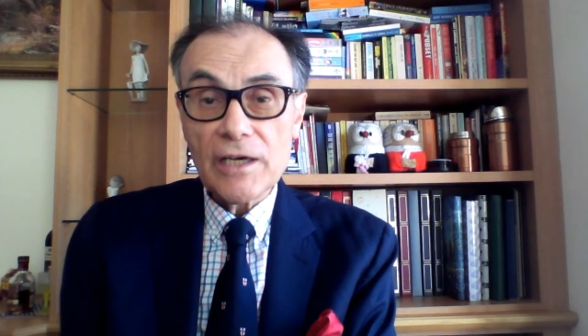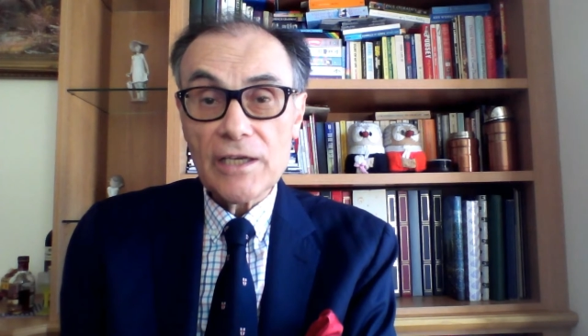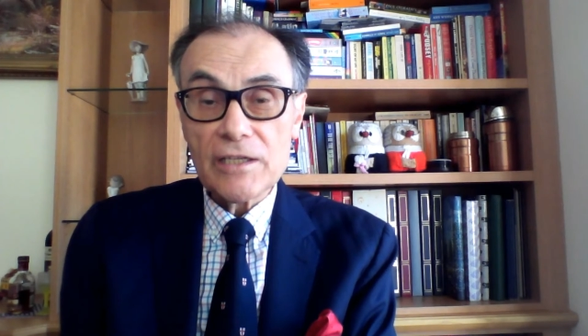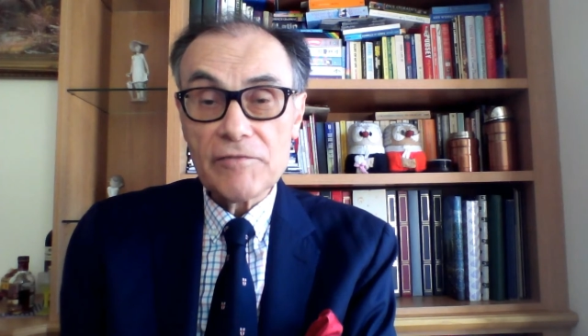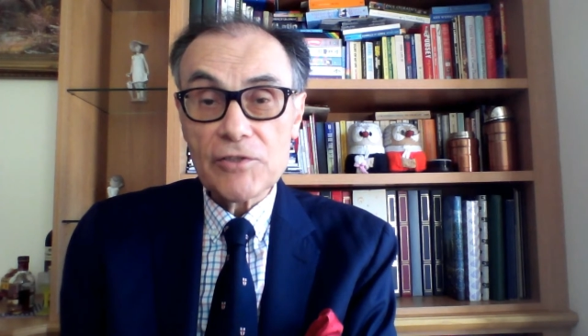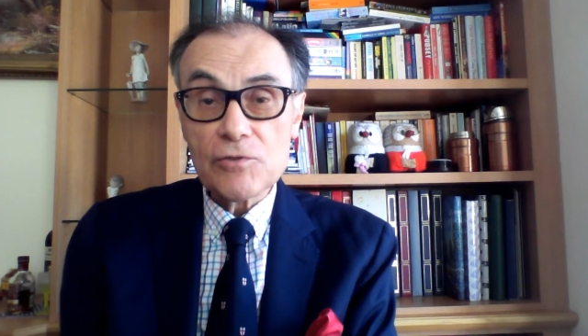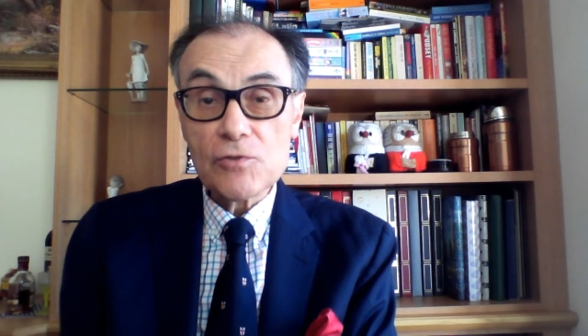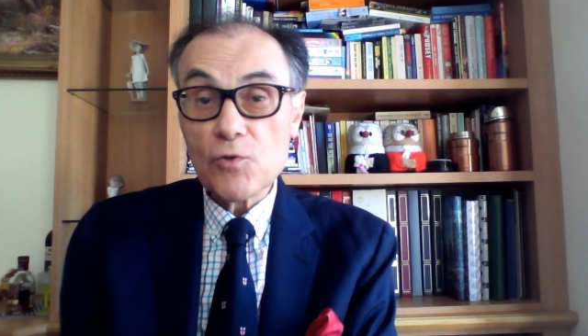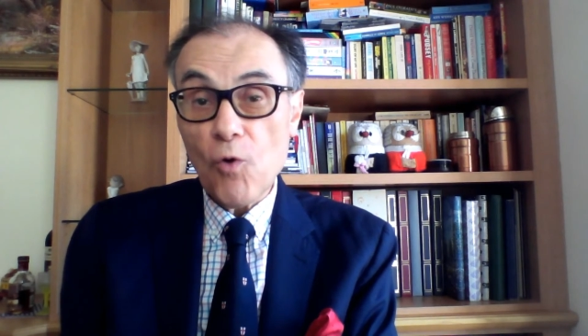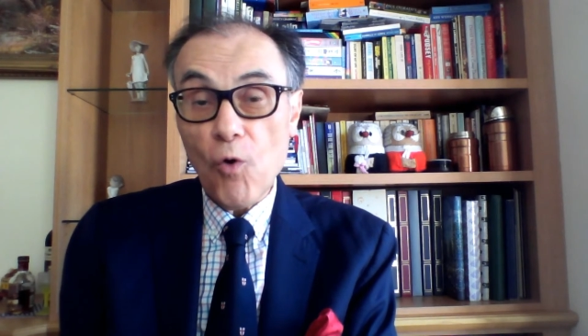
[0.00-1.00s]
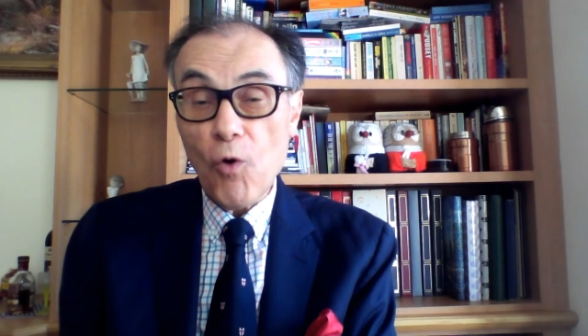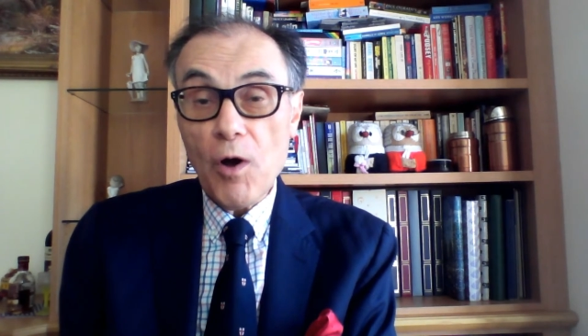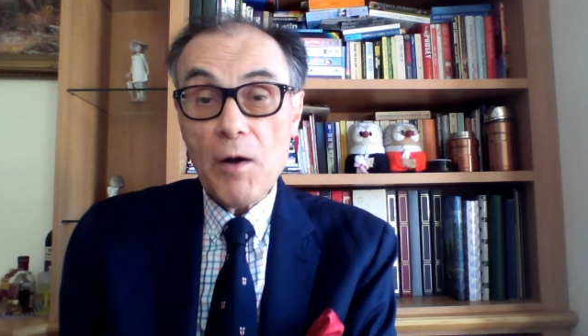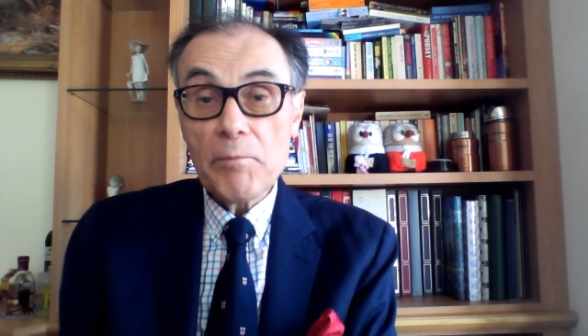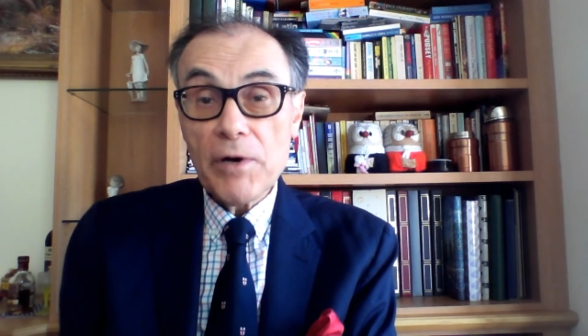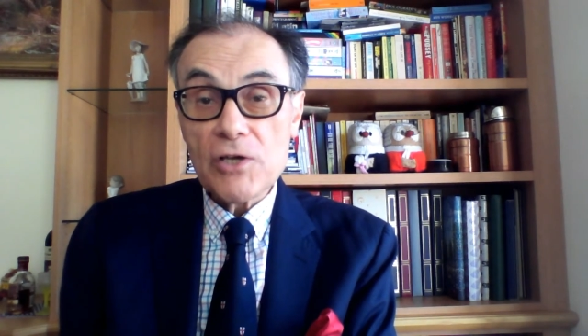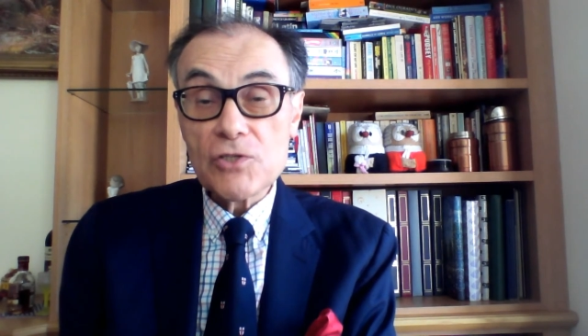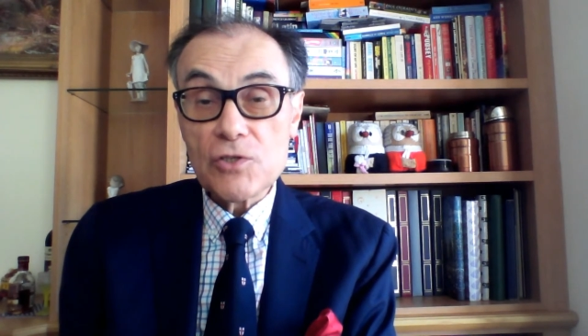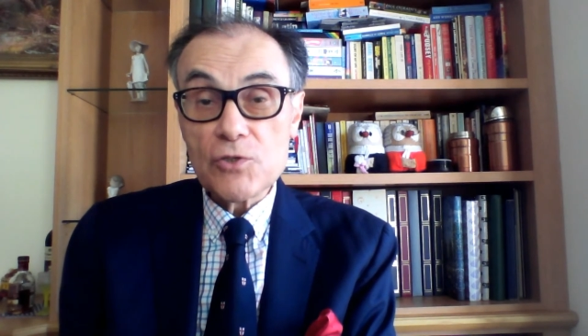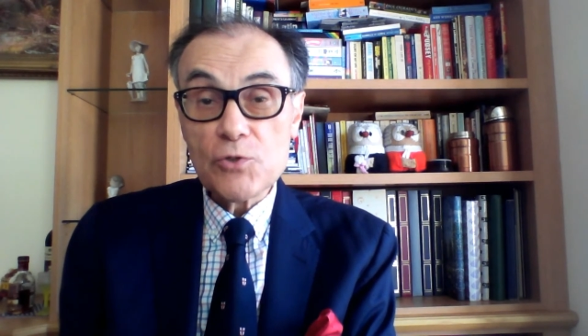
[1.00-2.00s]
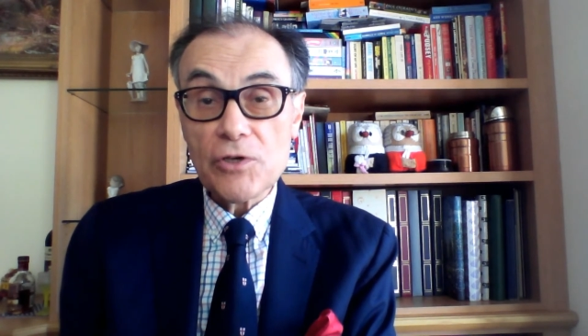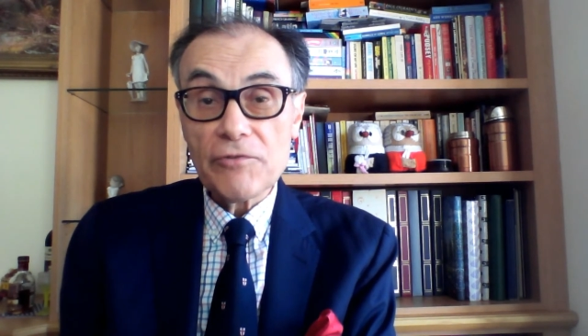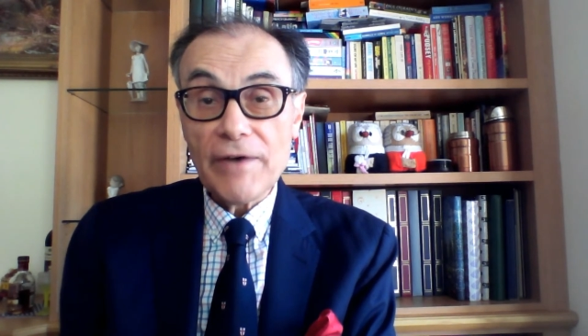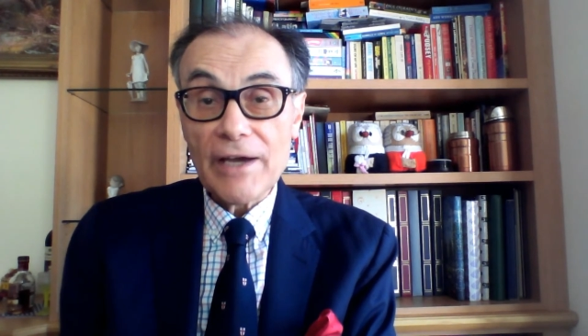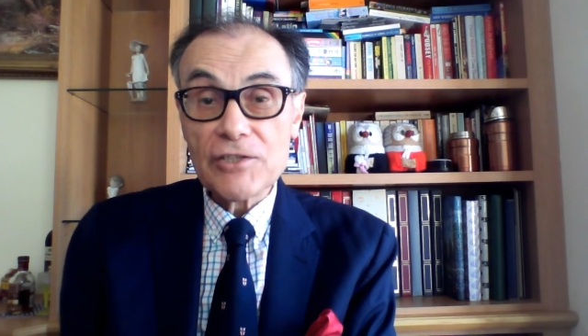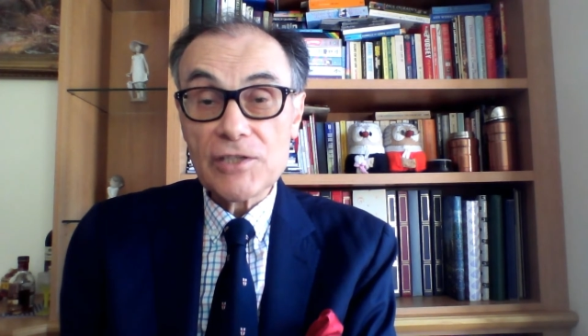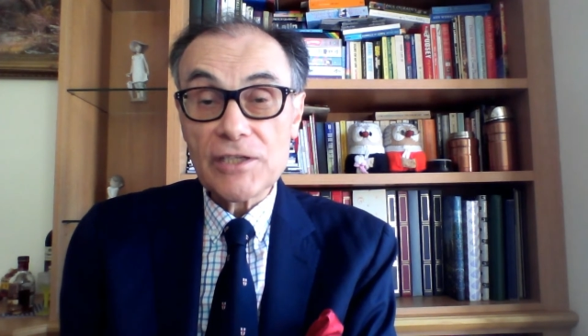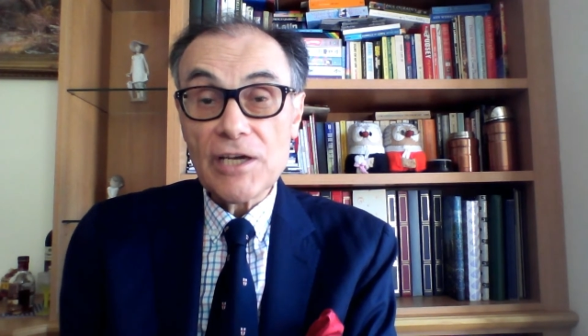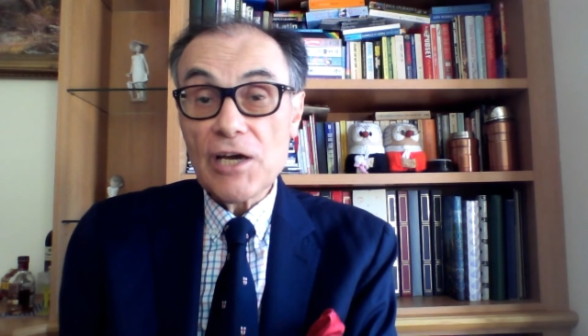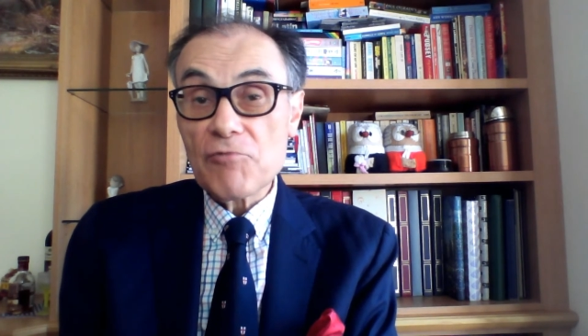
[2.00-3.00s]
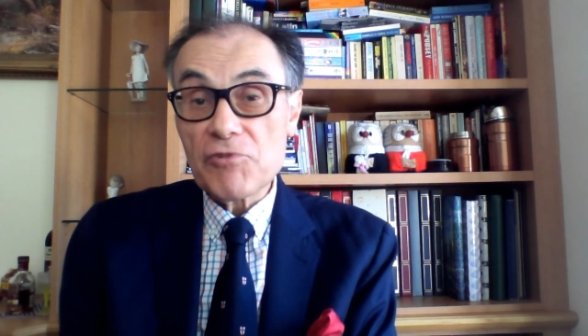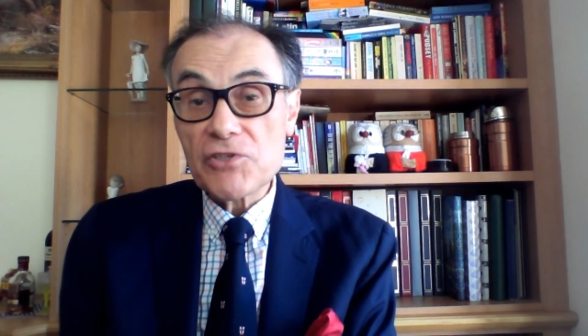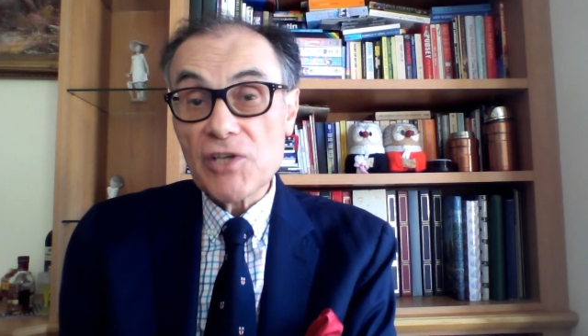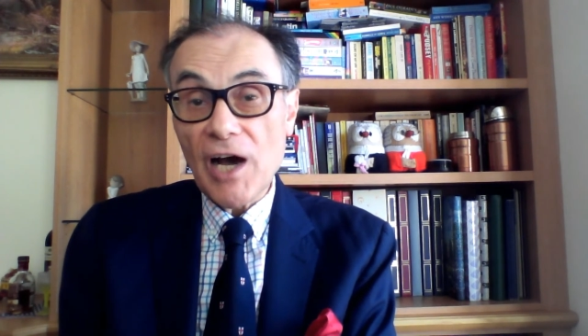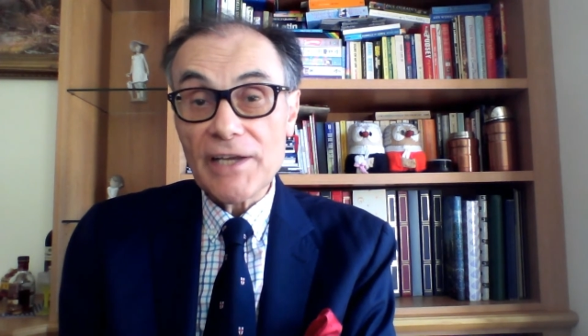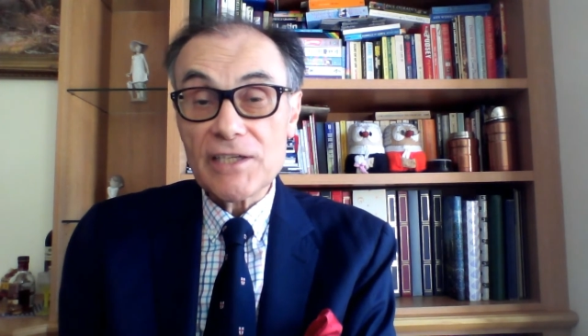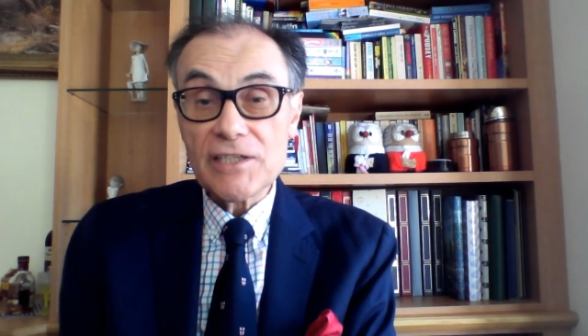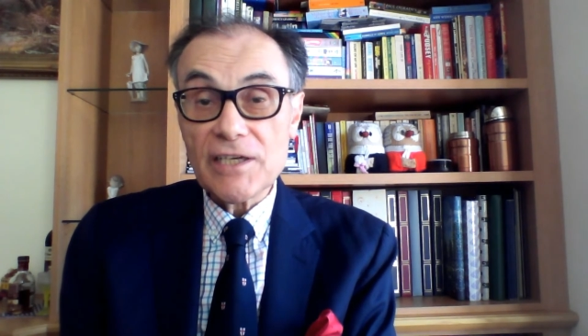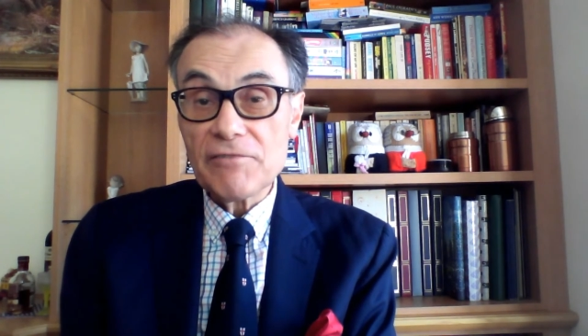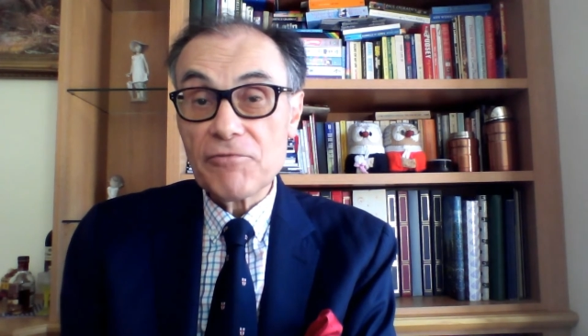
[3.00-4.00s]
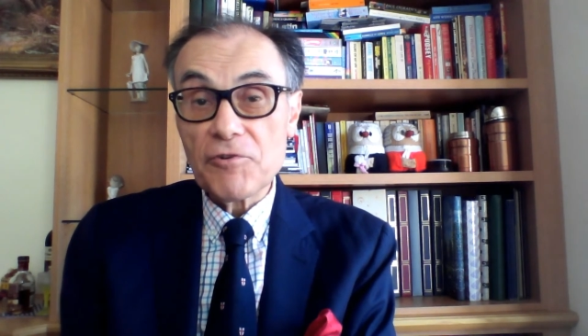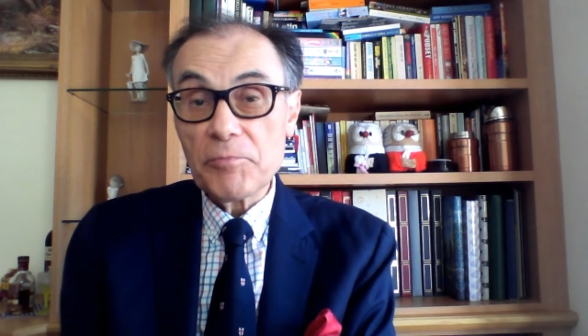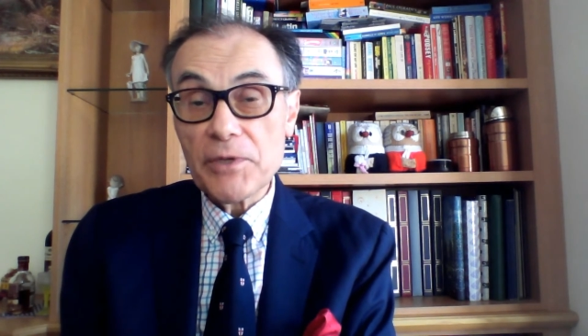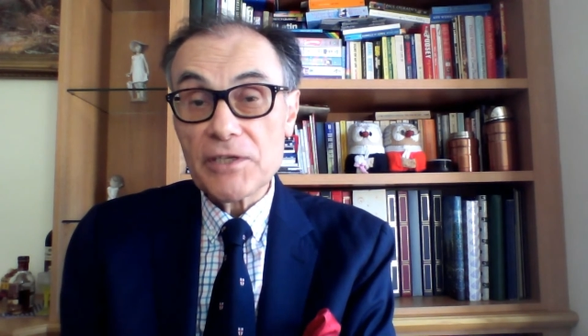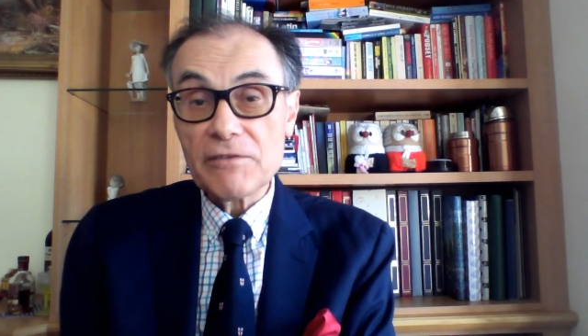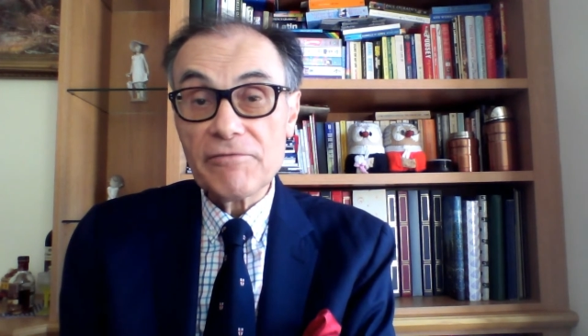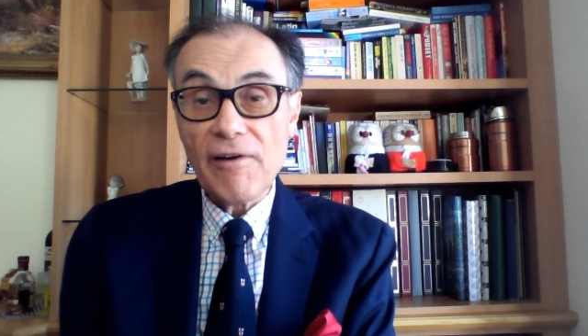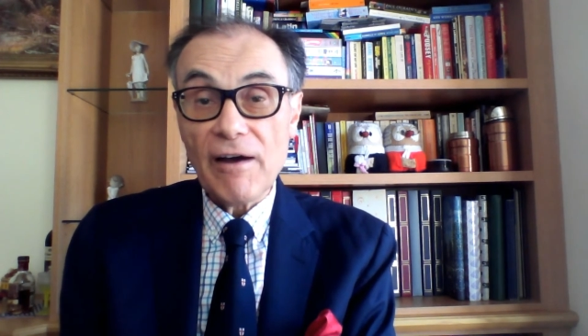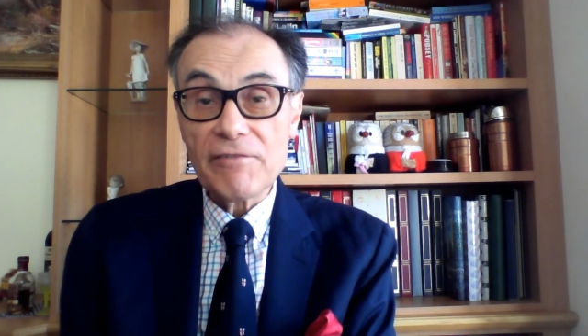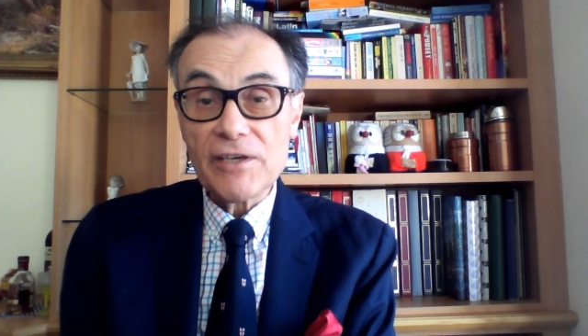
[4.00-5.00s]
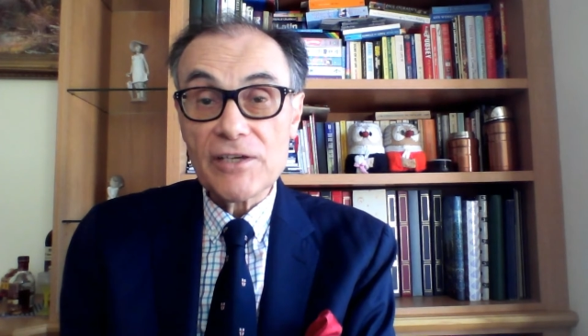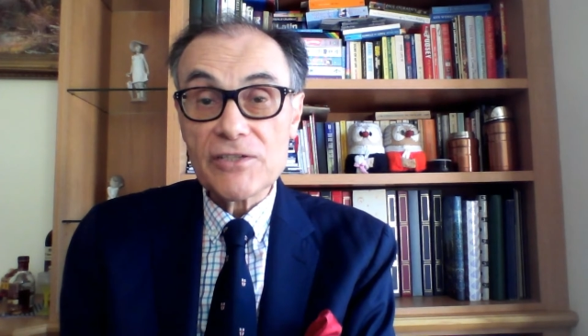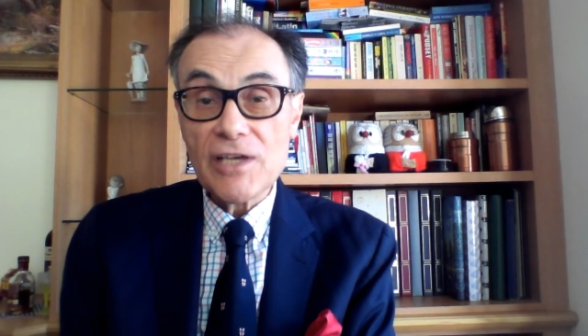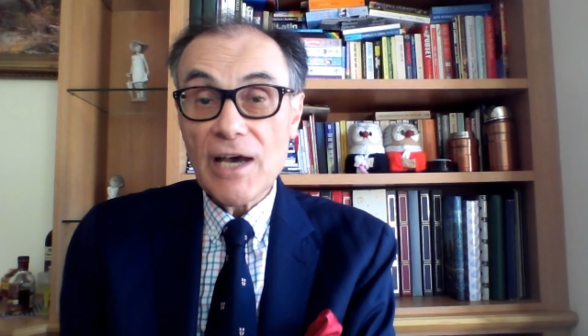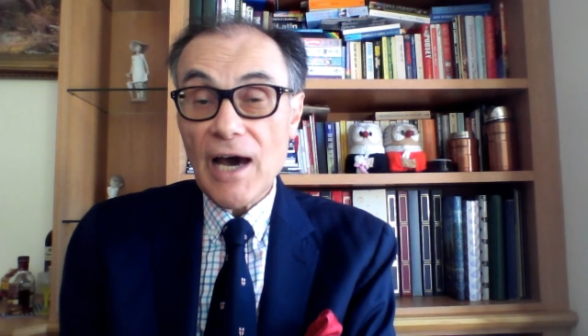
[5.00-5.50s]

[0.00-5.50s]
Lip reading: individuals or persons who have actually resided here for a period of 5 years